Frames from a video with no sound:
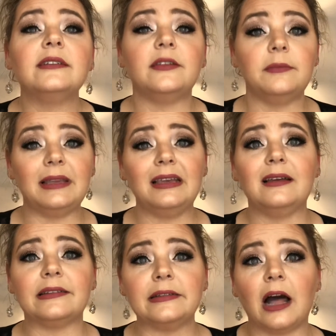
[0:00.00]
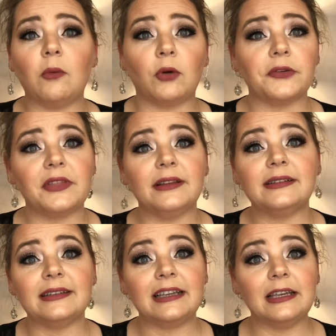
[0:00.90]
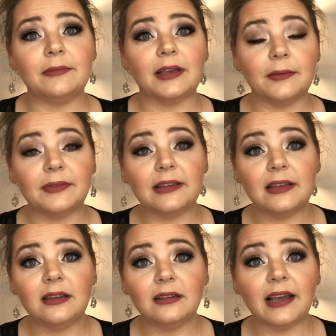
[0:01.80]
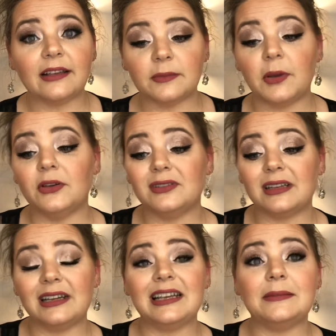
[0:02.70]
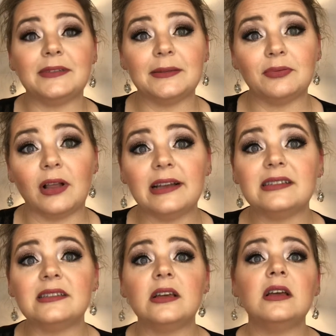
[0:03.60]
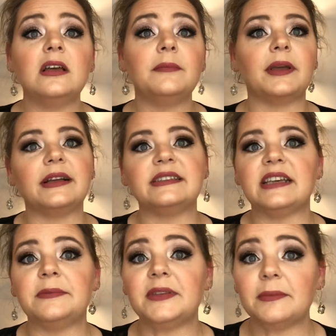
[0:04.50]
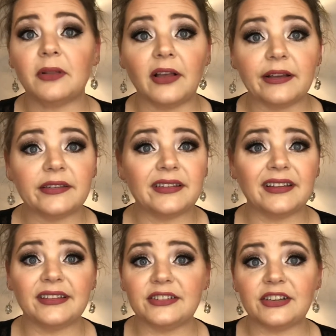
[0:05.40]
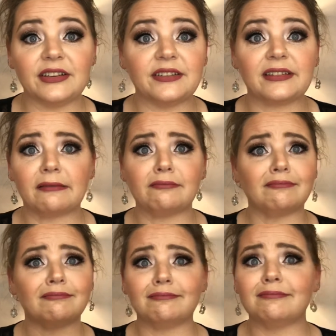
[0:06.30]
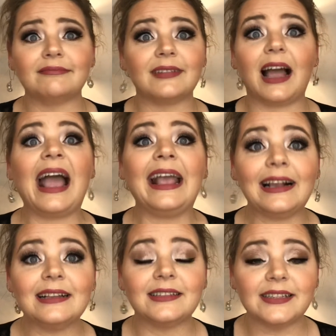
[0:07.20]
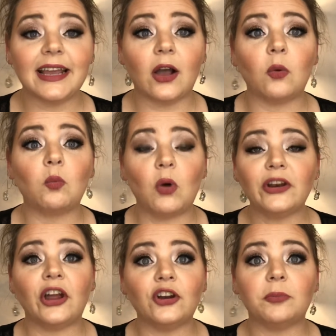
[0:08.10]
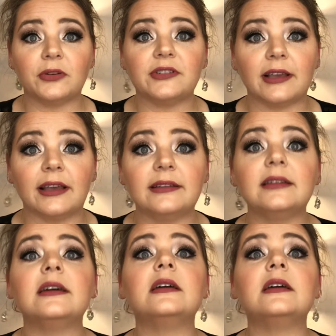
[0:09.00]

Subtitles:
To me, it's not worth it to keep Ipsy as opposed to getting Ipsy Plus, because Ipsy Plus is just hands down 100%.